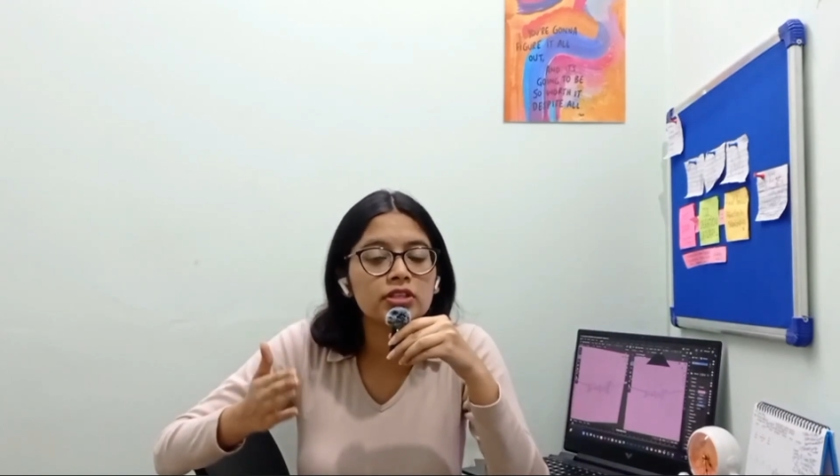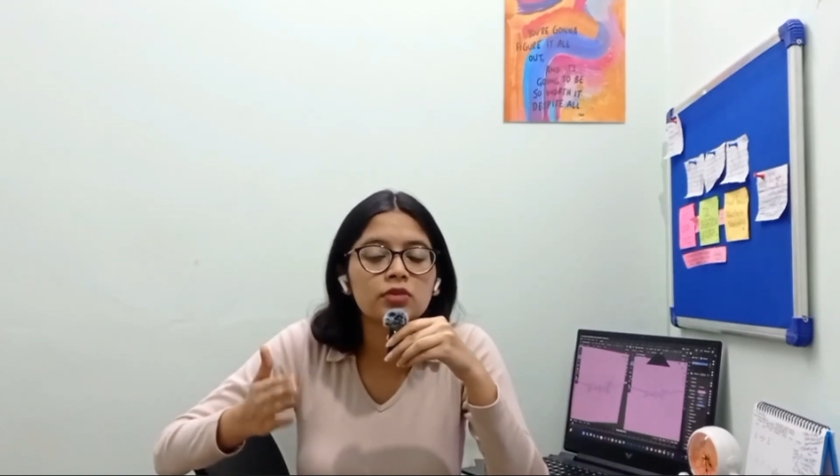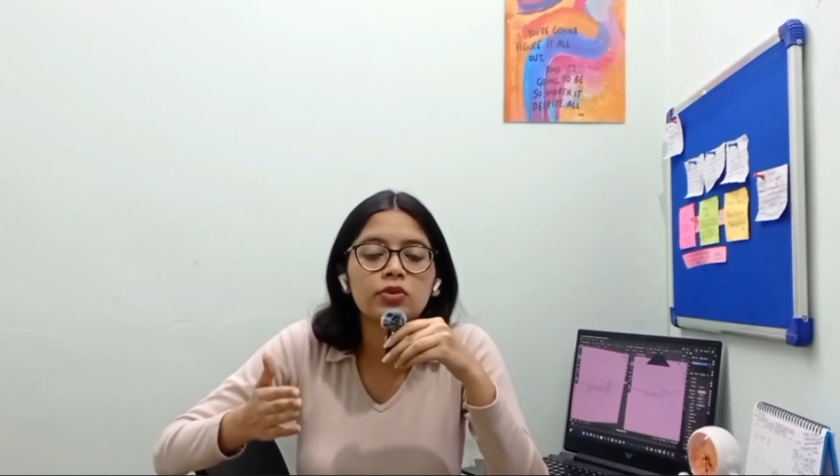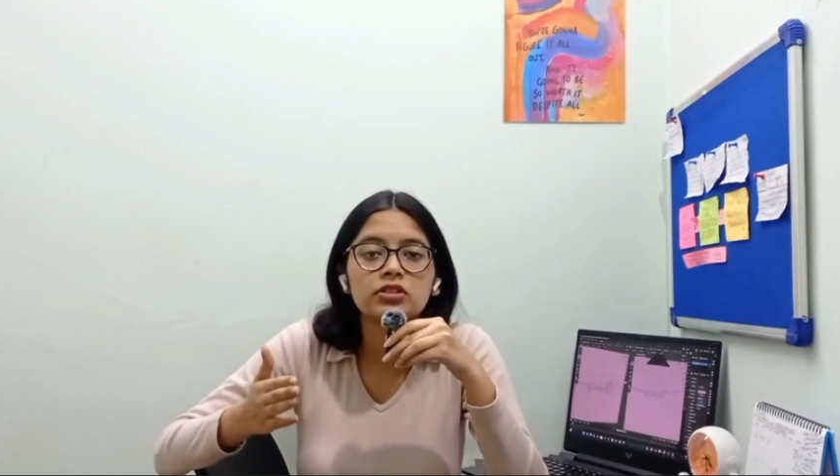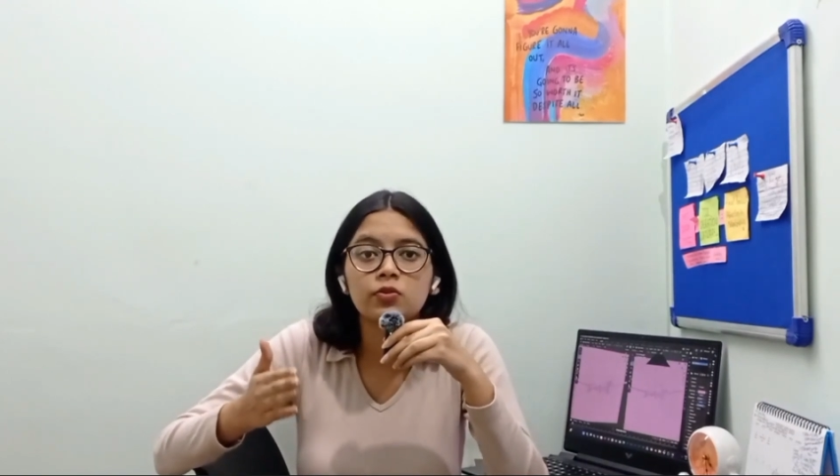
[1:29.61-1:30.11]
the
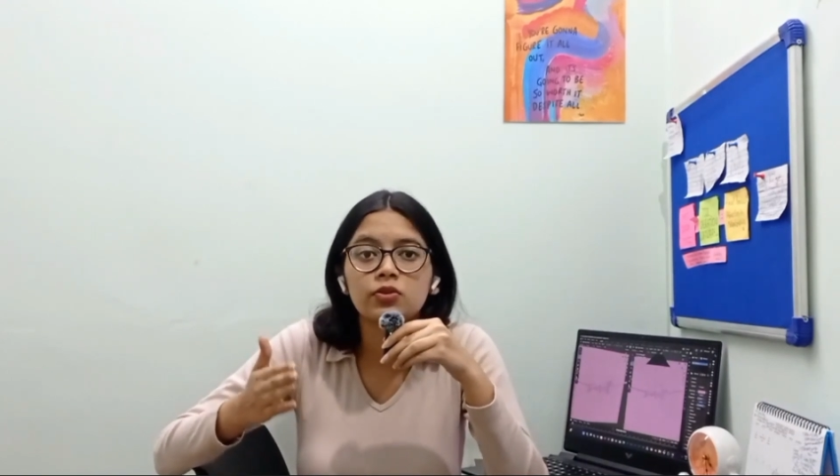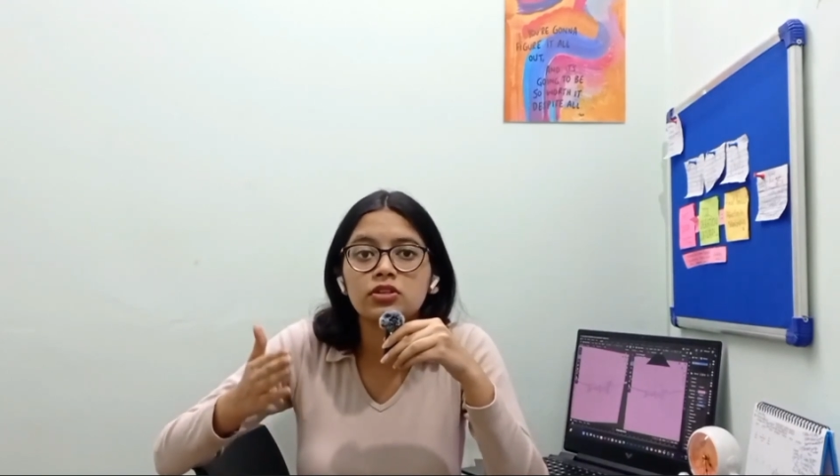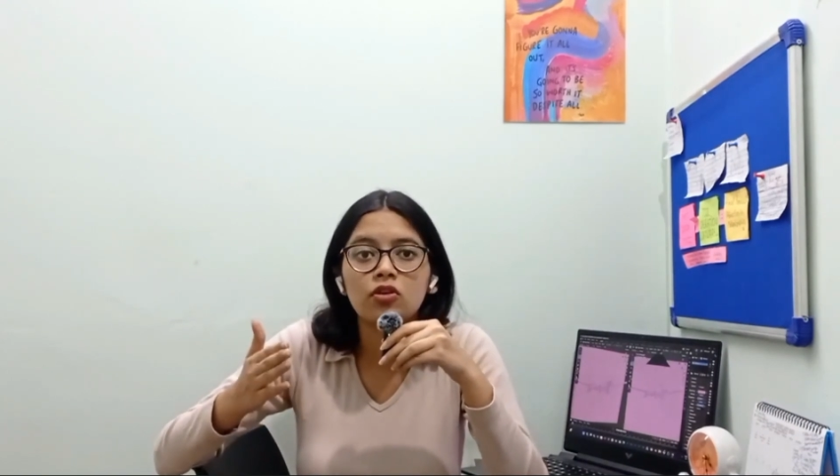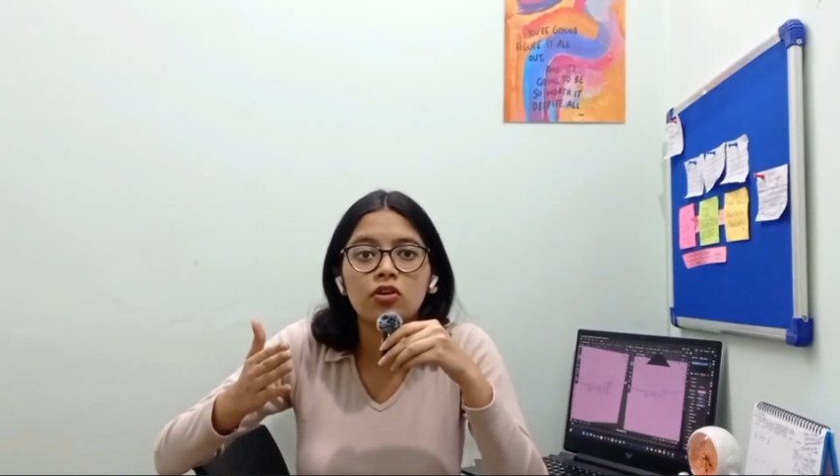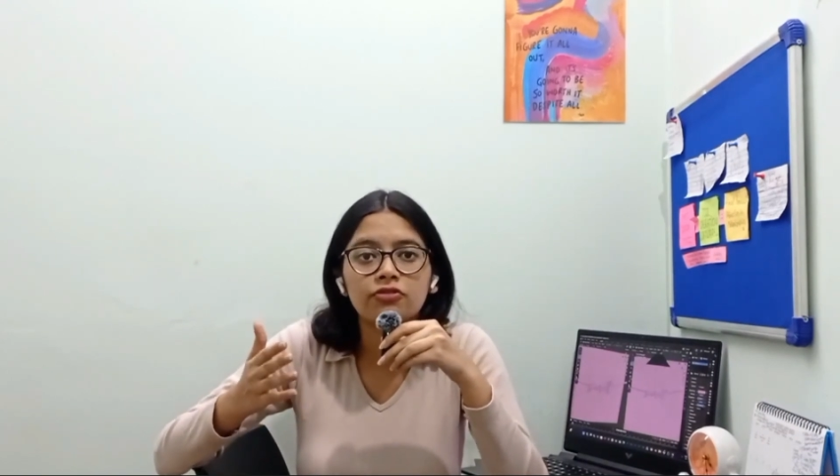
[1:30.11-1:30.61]
basic
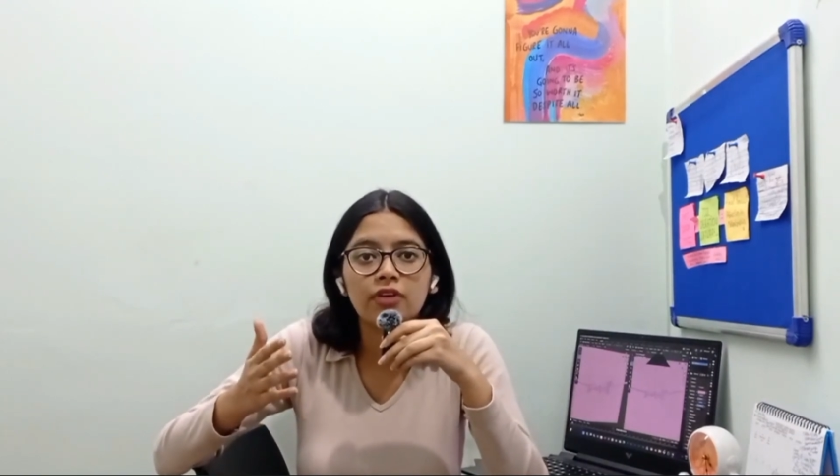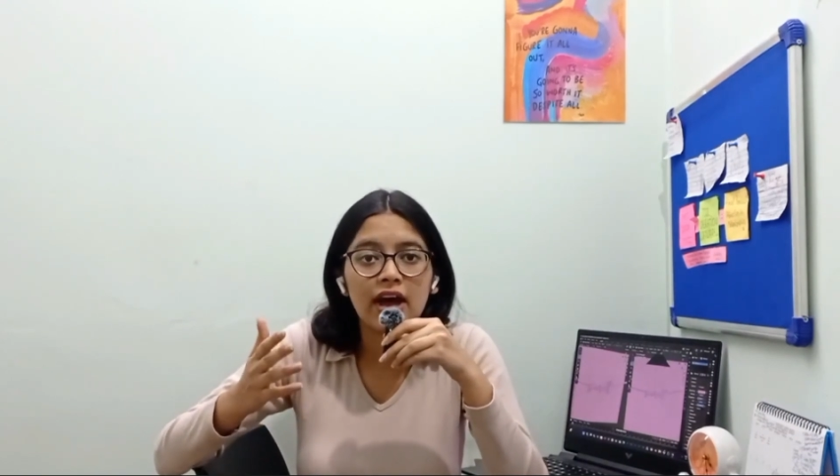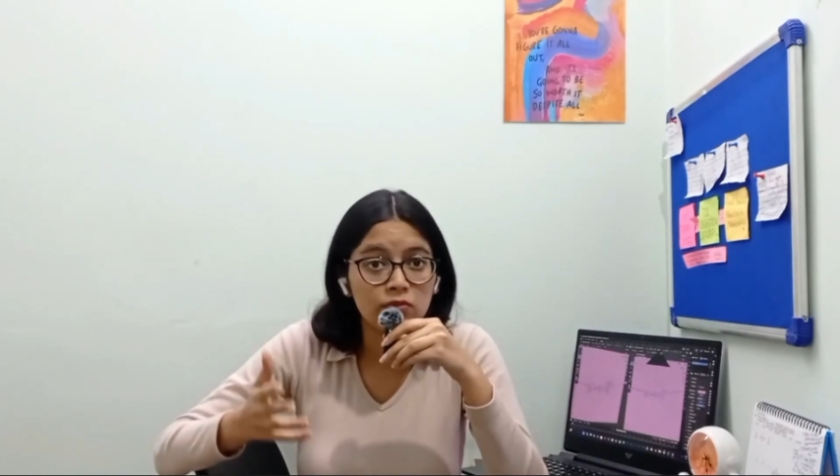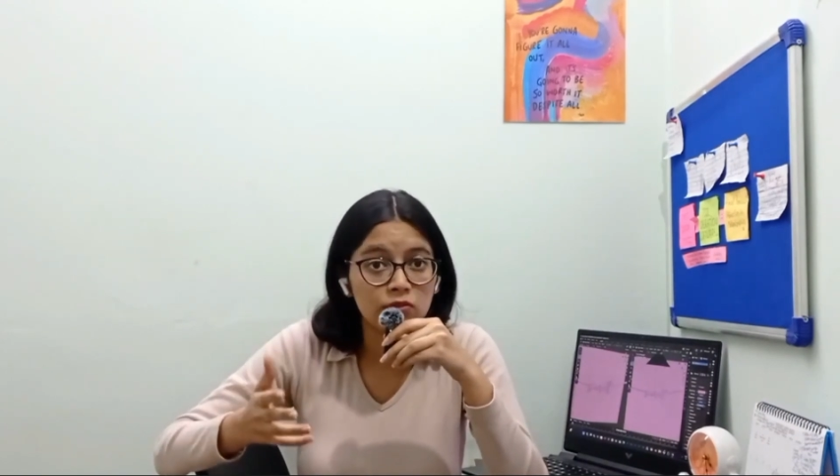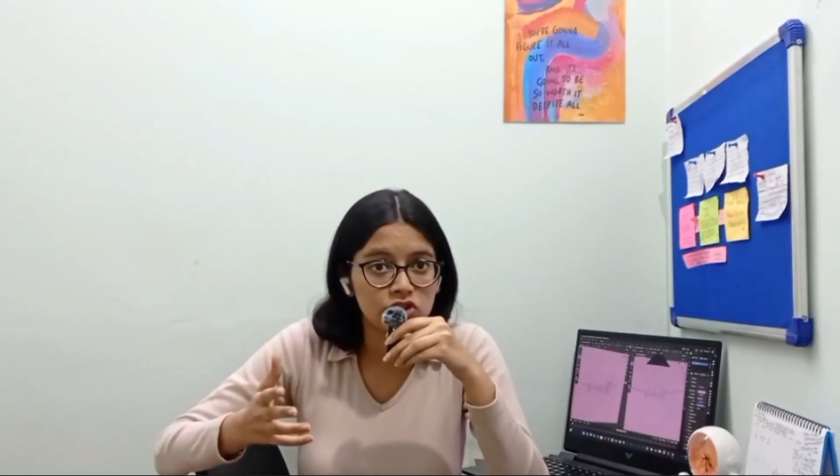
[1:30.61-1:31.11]
principles of
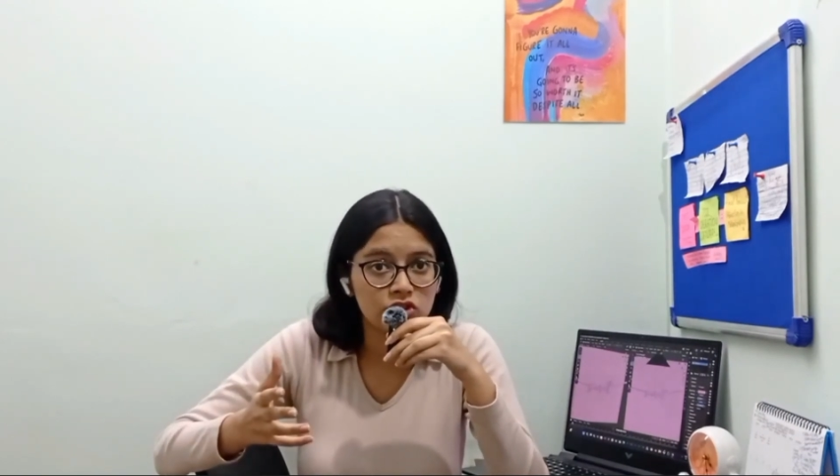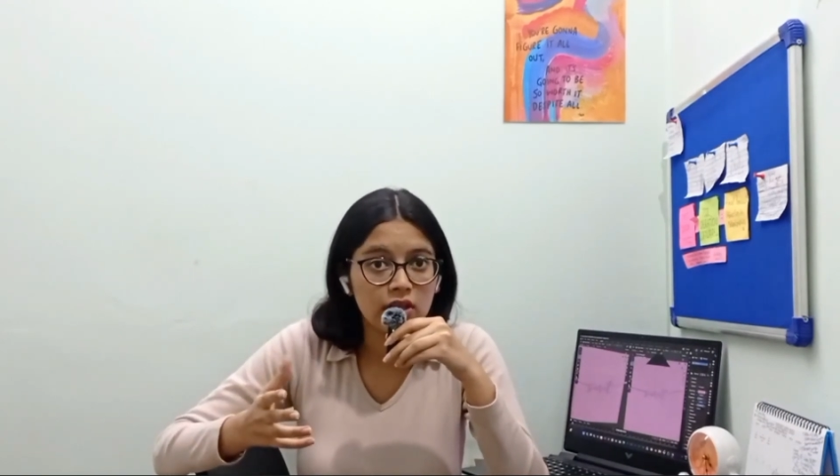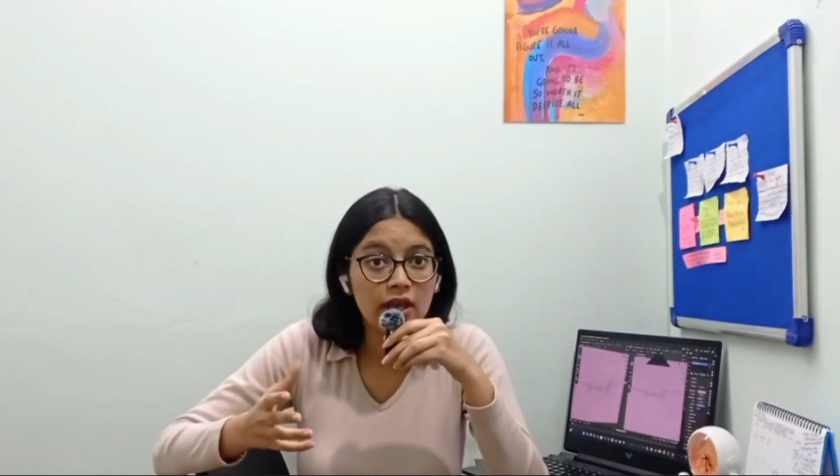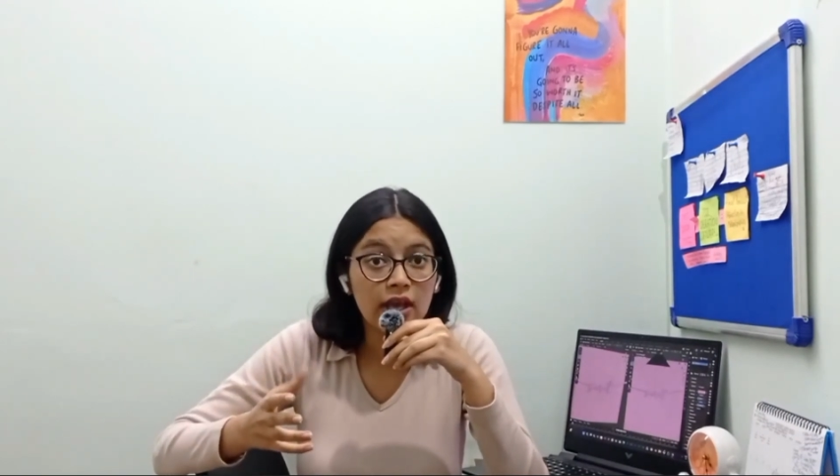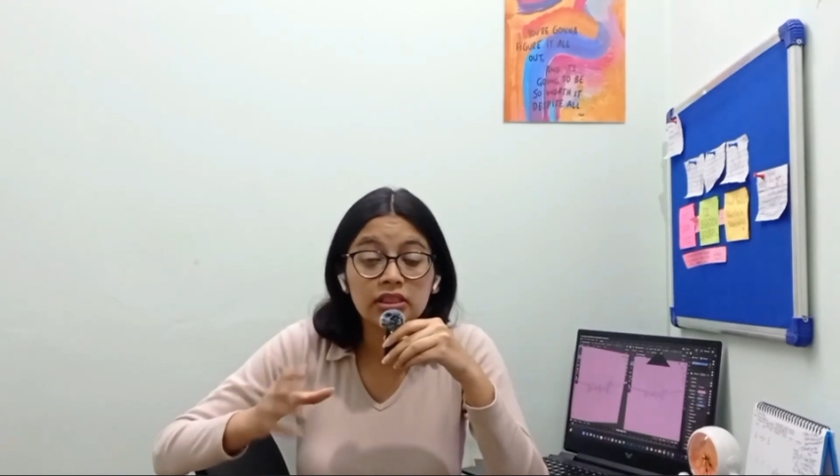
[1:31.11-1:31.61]
animation.